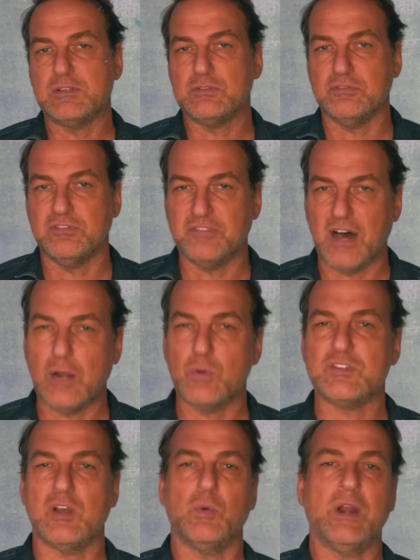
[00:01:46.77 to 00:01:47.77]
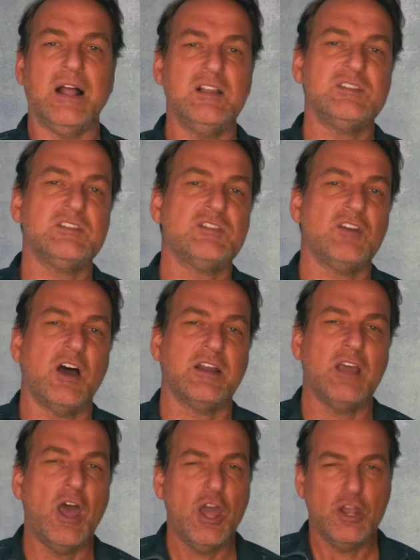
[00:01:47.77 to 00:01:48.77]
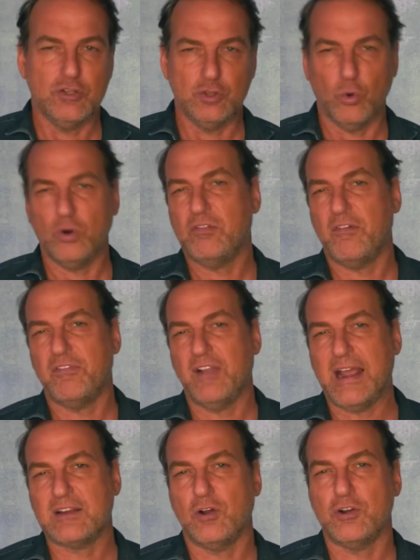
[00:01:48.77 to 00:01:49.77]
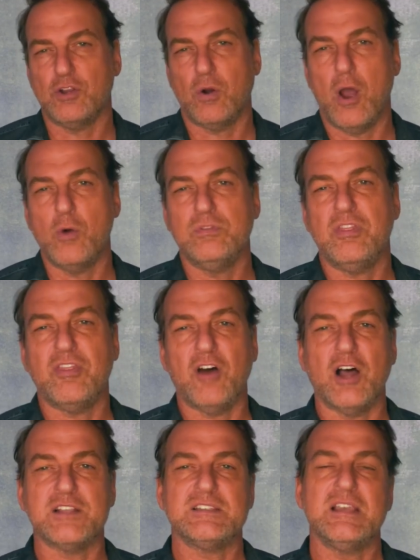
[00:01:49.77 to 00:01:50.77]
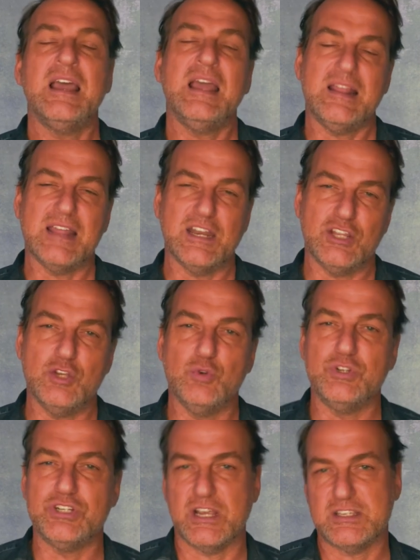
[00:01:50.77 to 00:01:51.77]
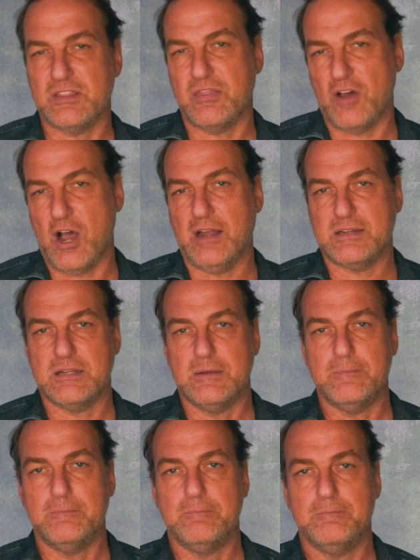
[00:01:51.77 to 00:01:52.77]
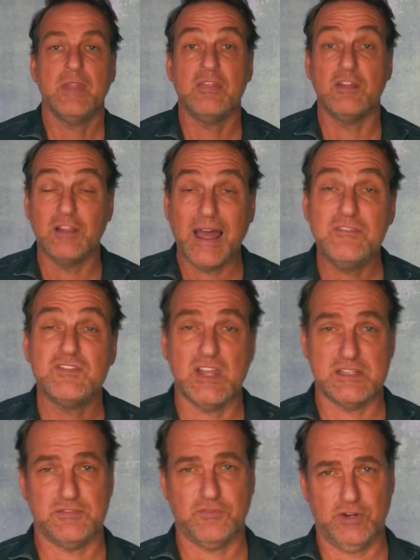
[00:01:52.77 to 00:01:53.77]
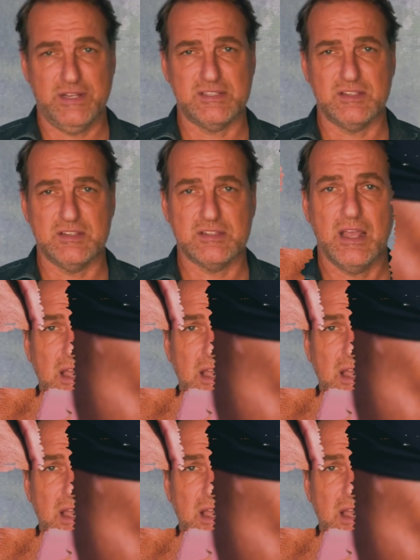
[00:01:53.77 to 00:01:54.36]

to follow someone else's thought nor reflect on your own thoughts that you just thought. The life sense, for instance.